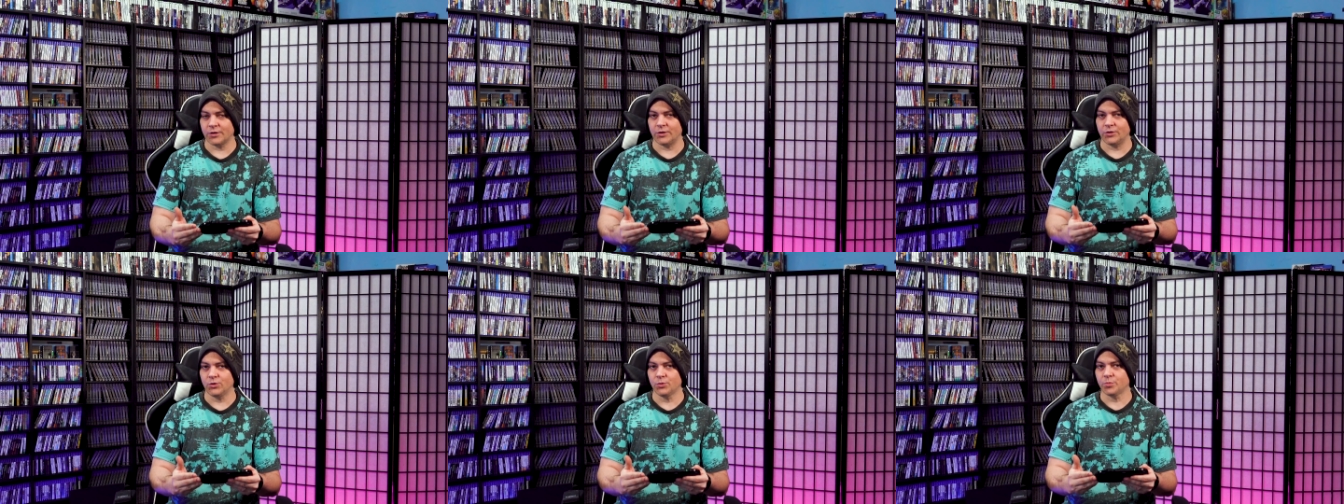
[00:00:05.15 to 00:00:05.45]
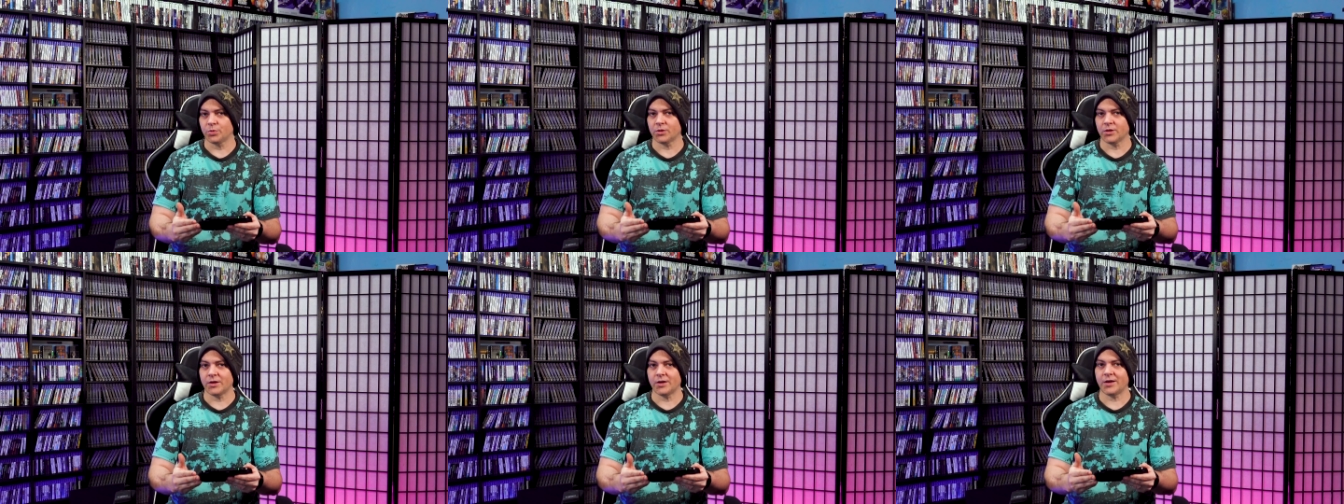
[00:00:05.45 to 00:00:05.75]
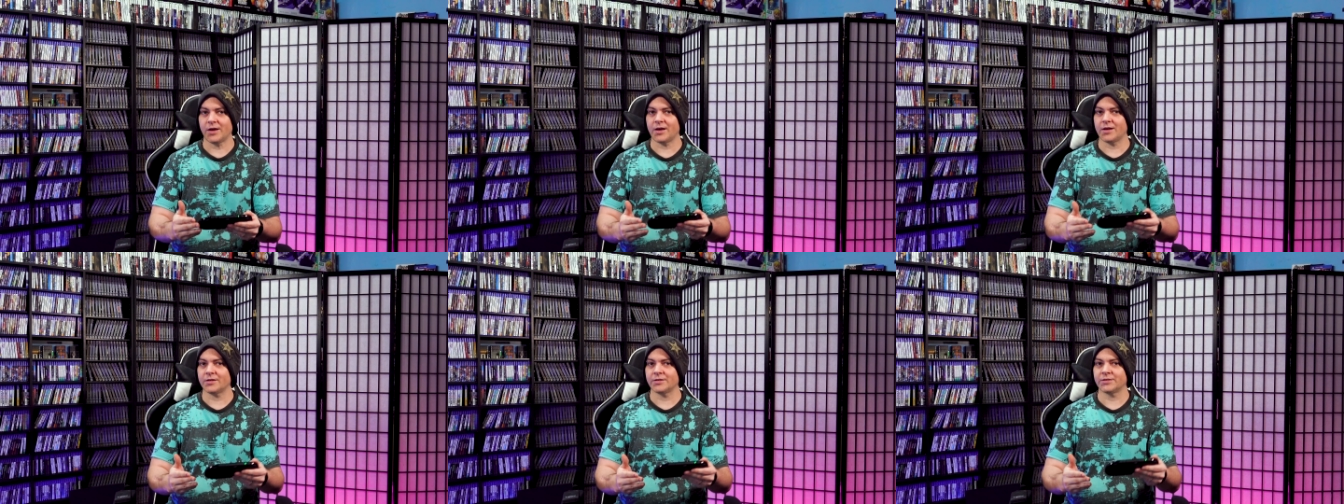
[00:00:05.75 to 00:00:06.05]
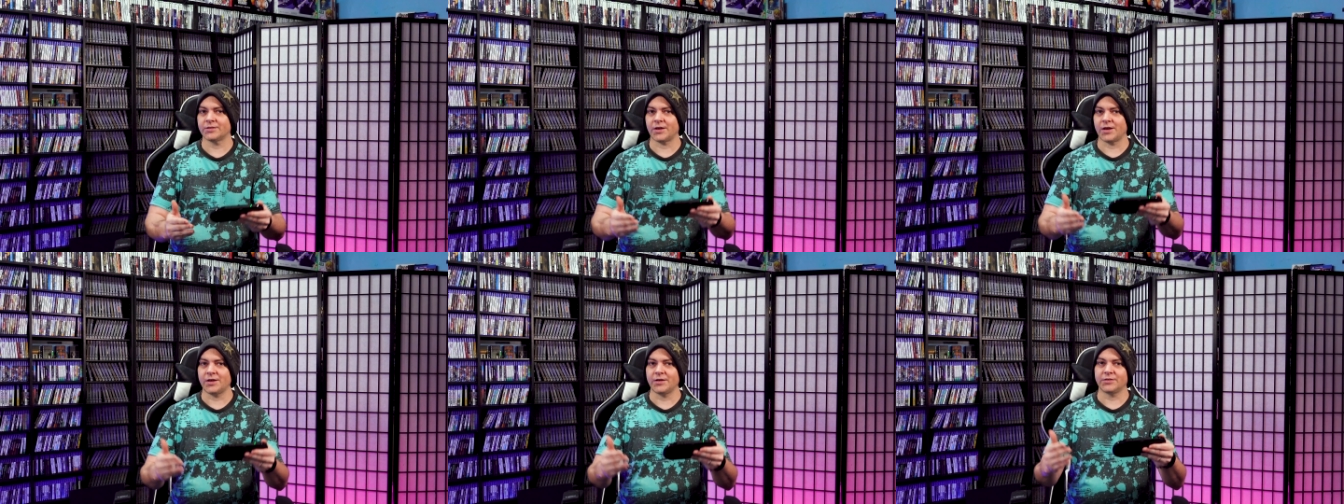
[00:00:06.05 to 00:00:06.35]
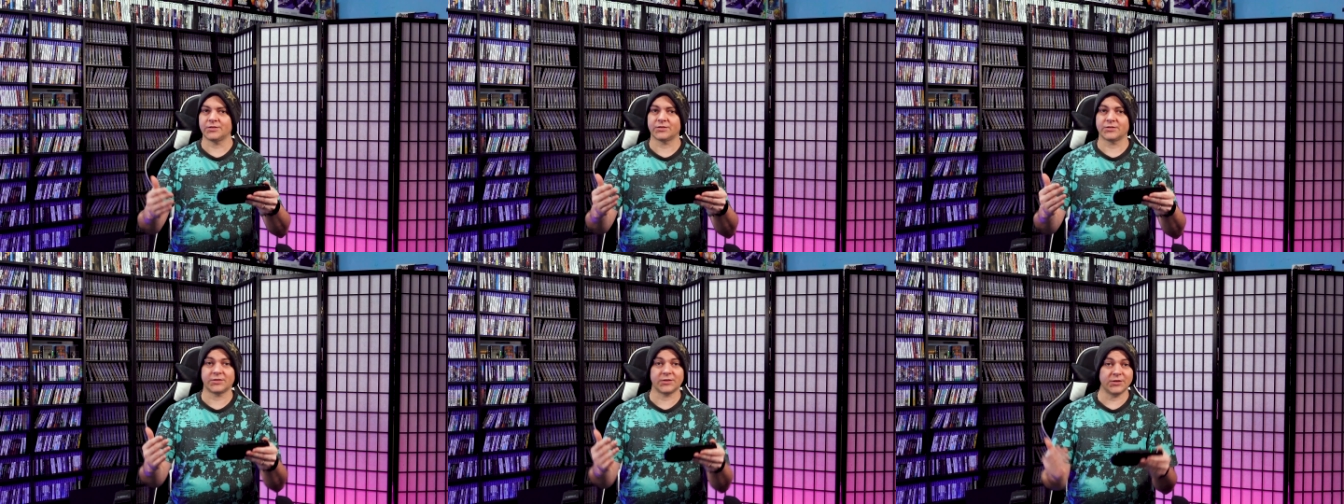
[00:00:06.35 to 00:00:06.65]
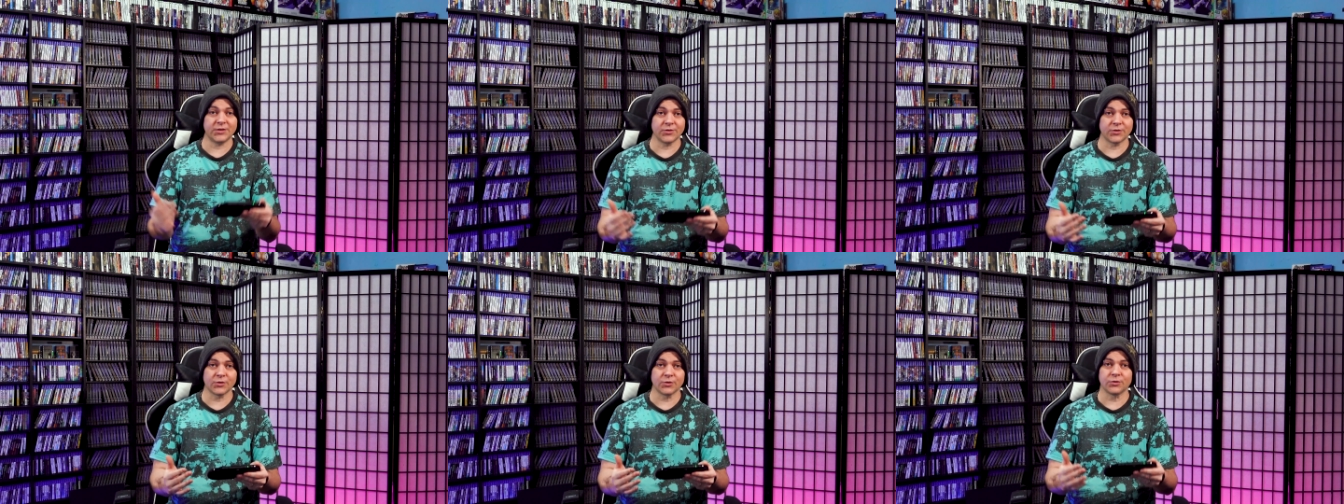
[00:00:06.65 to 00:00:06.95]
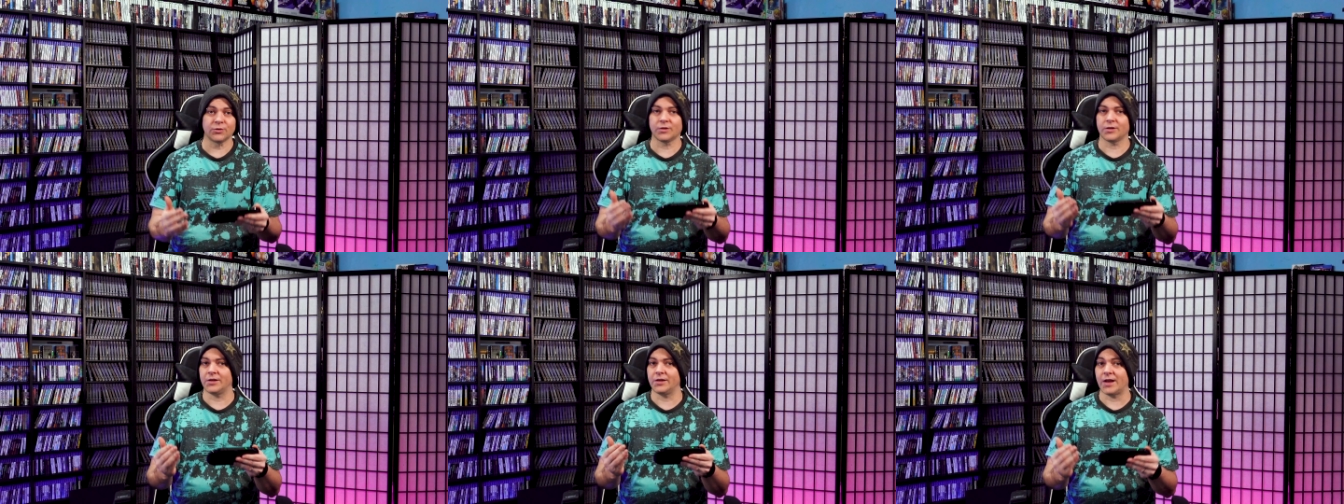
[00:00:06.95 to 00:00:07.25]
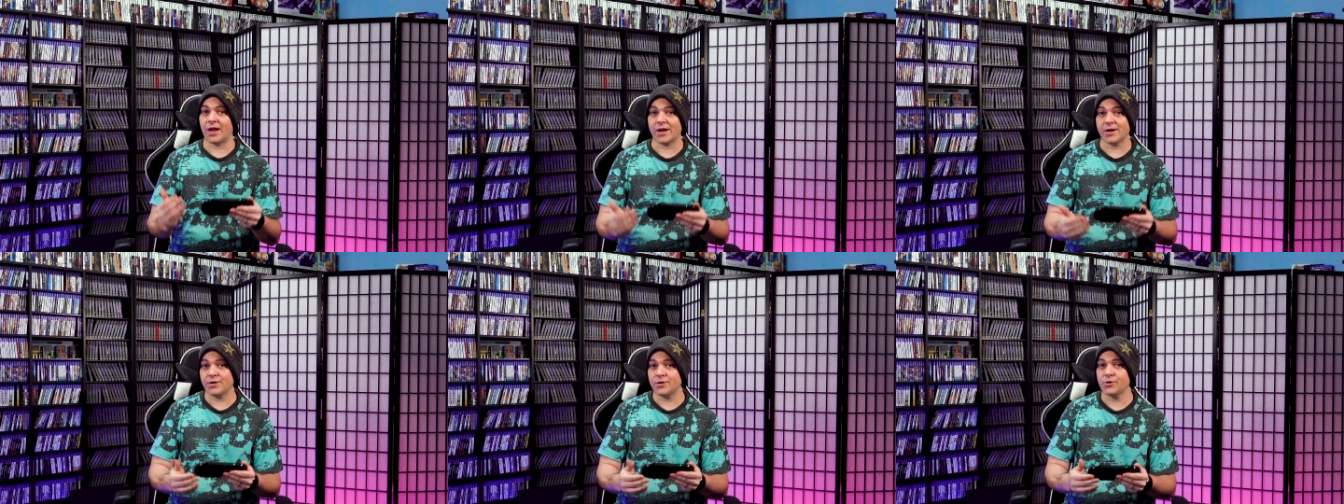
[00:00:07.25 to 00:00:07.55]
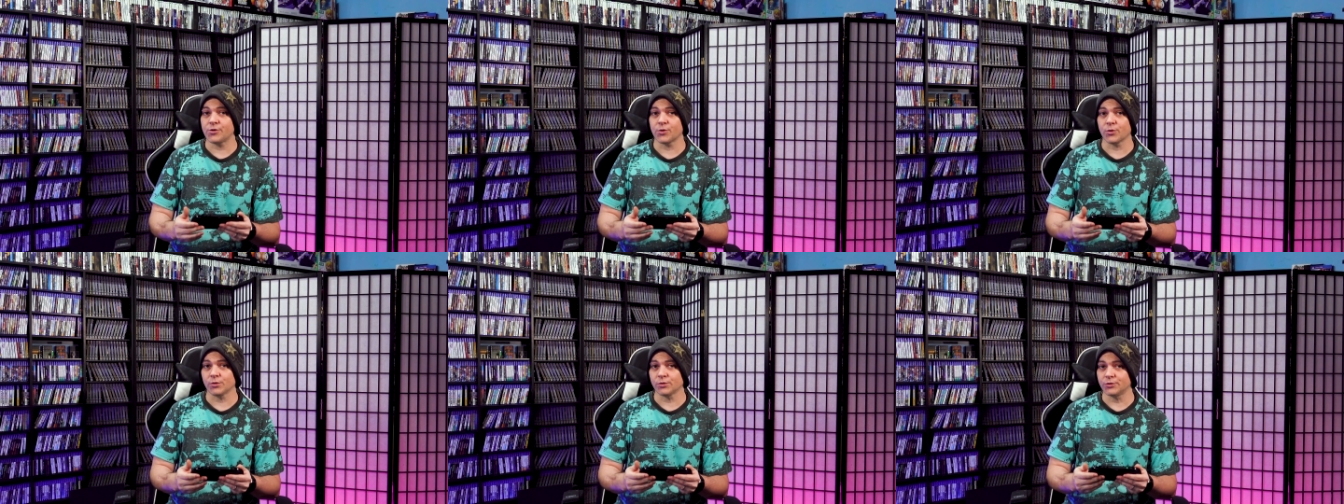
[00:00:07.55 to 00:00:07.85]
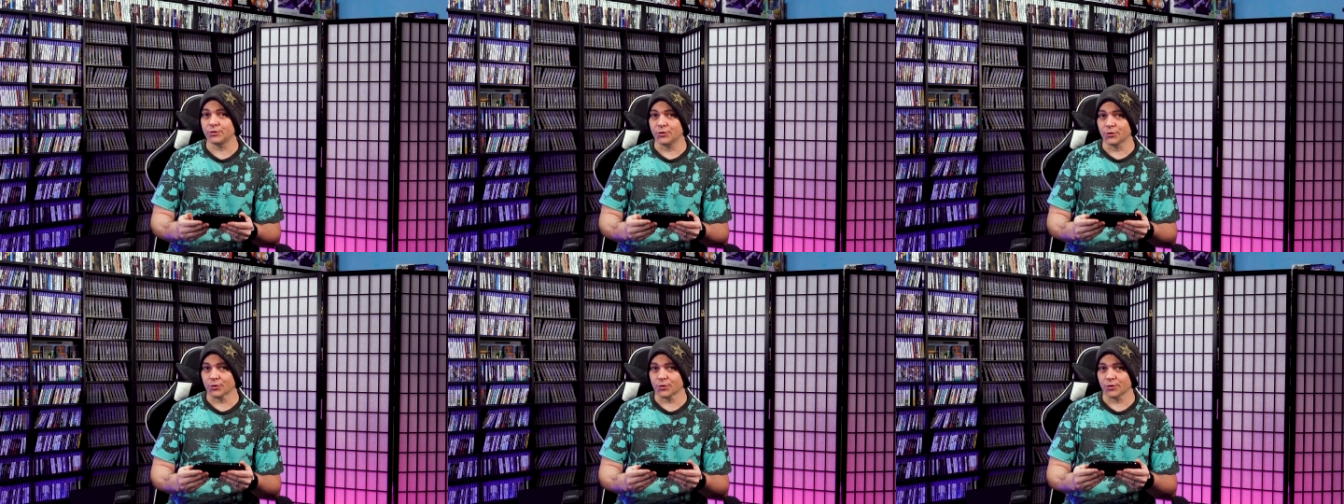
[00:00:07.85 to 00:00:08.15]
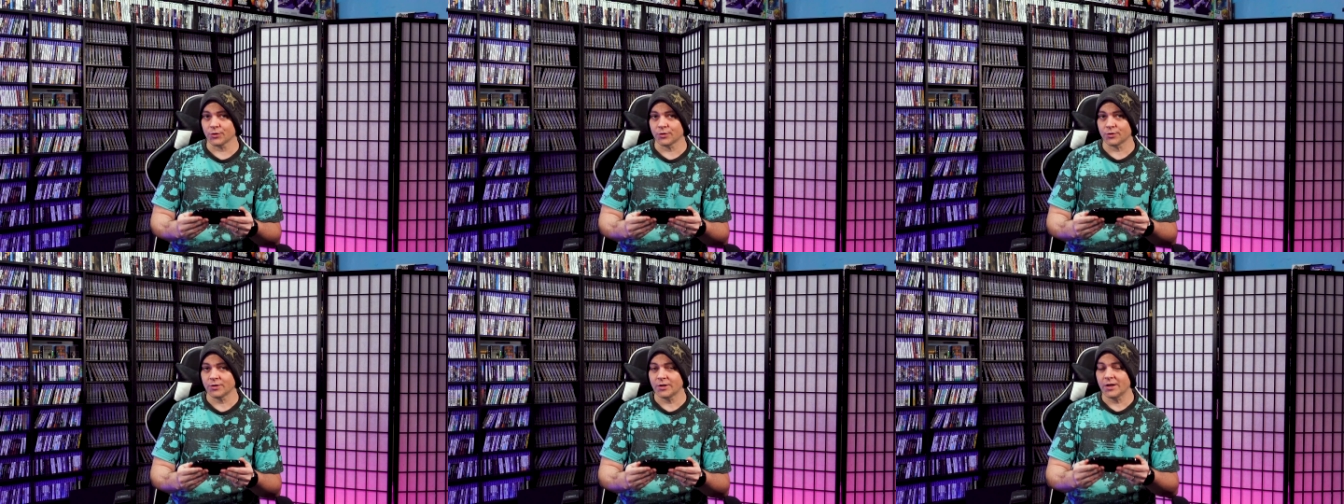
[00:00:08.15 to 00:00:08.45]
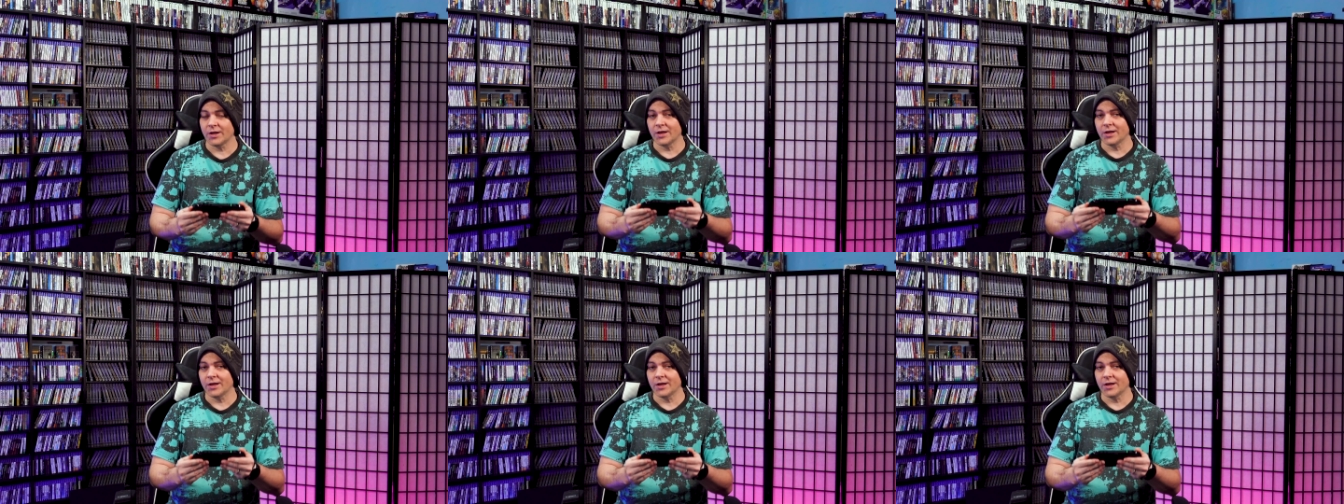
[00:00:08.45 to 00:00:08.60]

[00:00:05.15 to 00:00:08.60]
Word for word: you play as a cynical nine-year-old girl